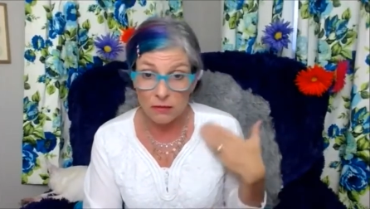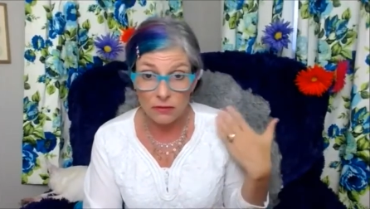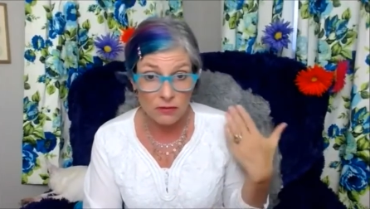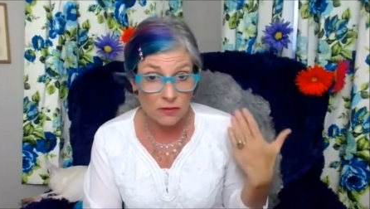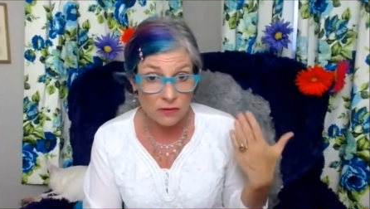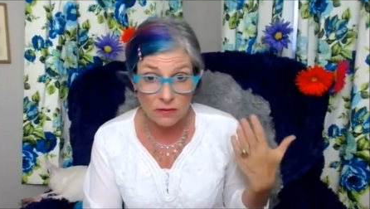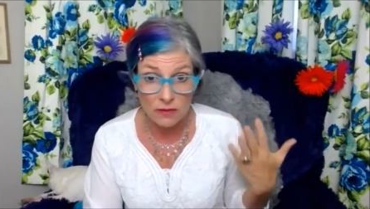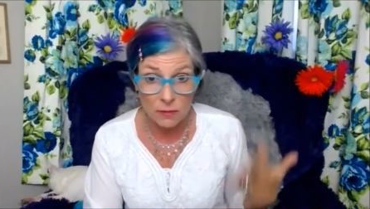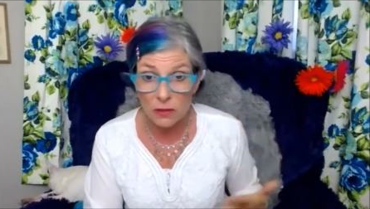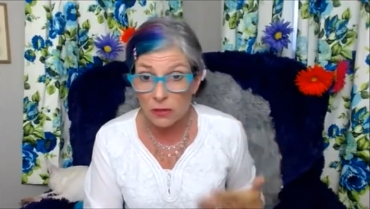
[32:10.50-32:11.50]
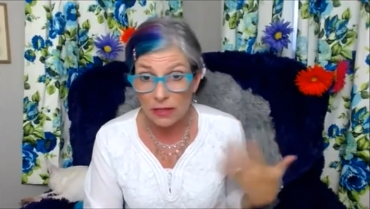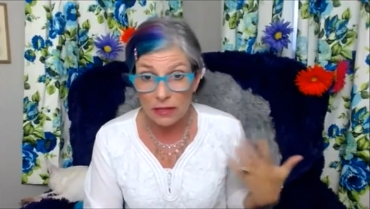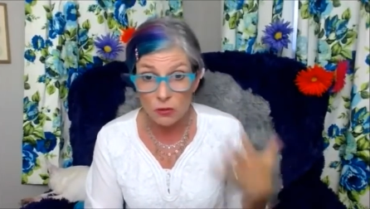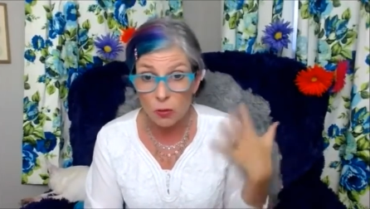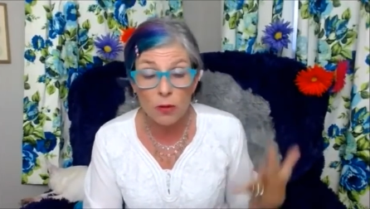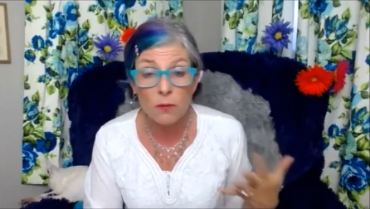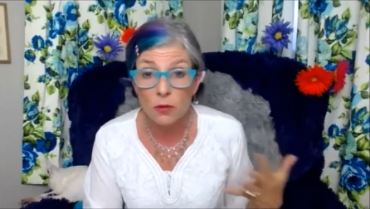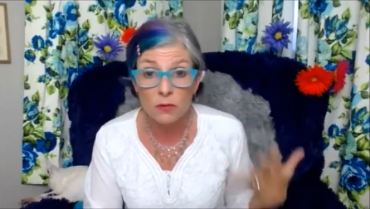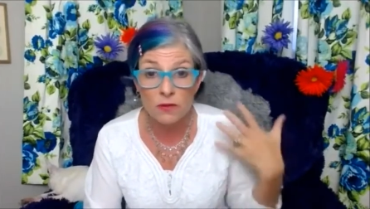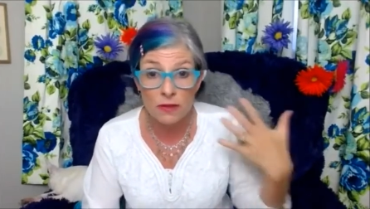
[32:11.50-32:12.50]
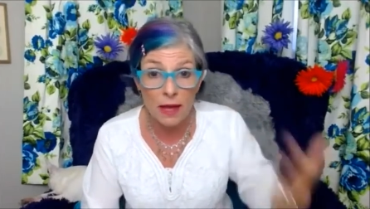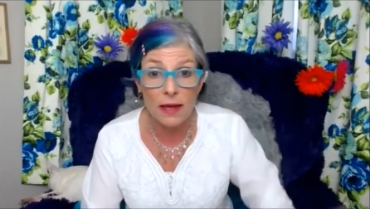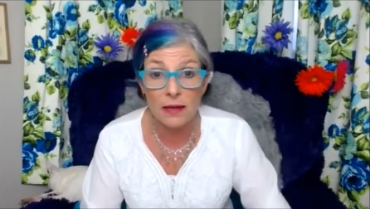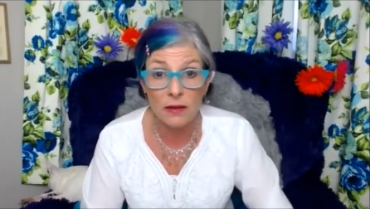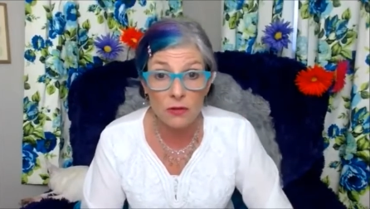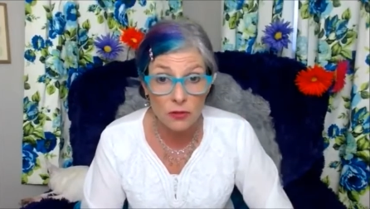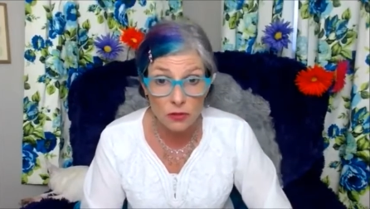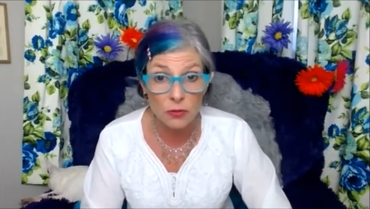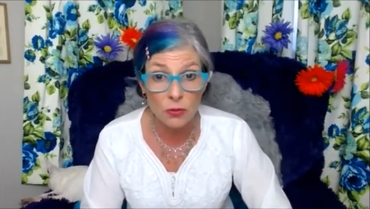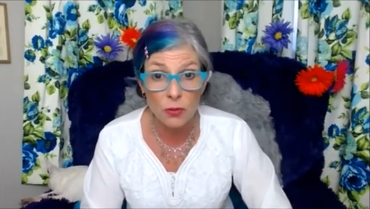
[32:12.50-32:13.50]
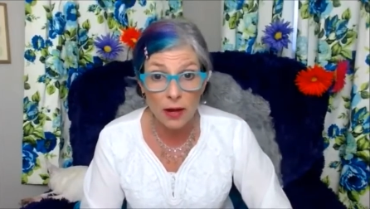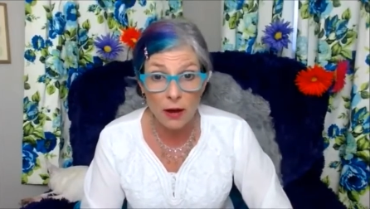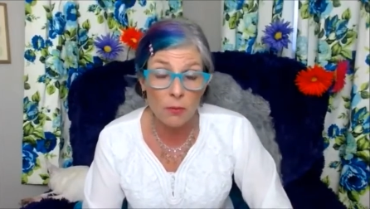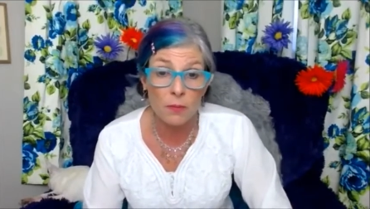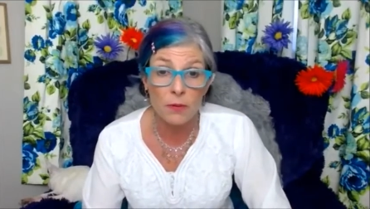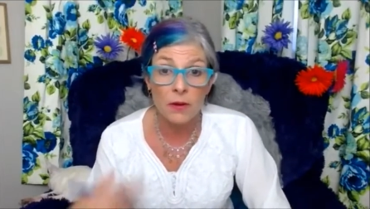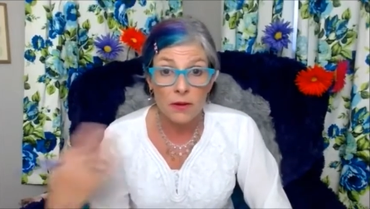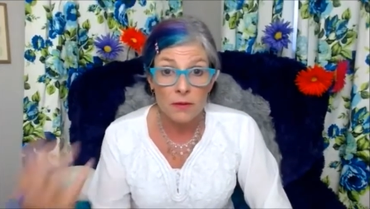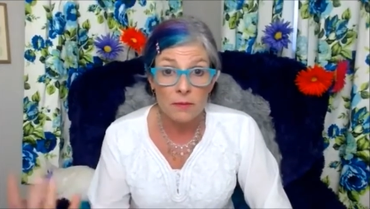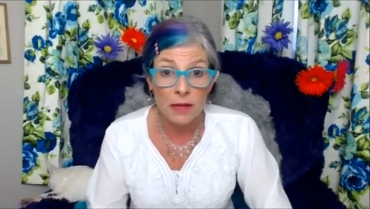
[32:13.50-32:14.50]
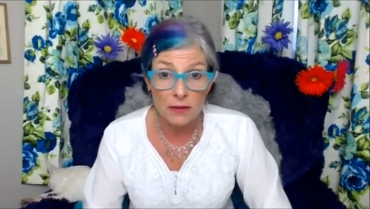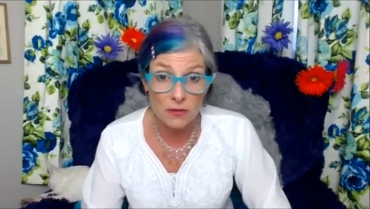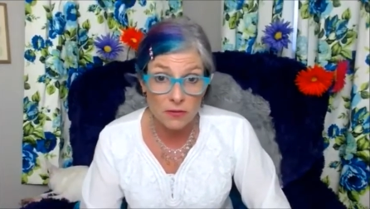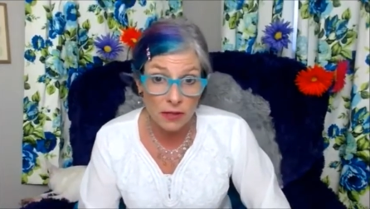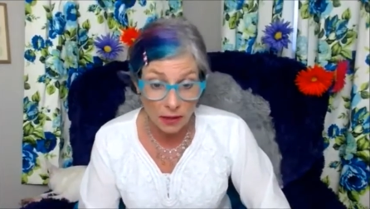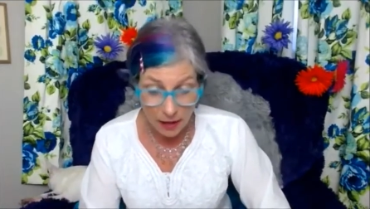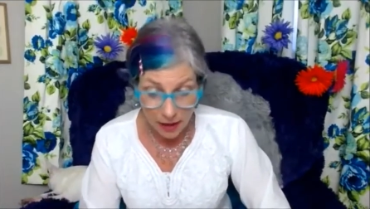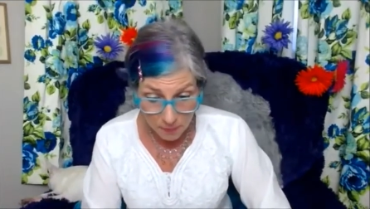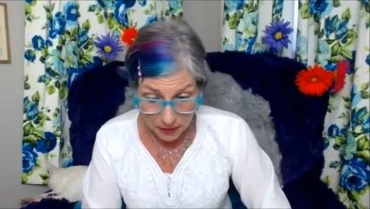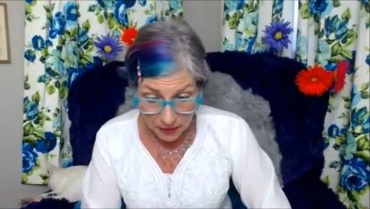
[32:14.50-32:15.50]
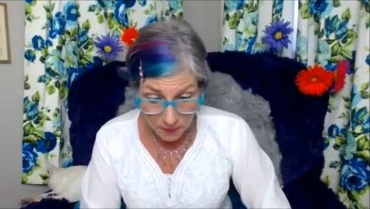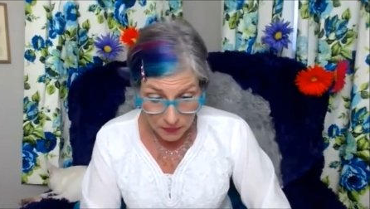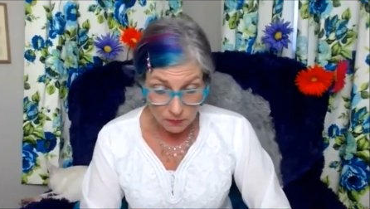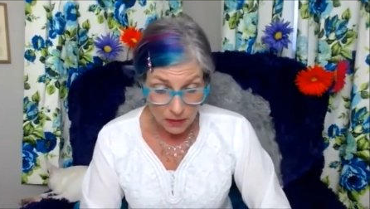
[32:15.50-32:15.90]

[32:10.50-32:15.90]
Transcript: stimulates hormones that do help make us feel happy.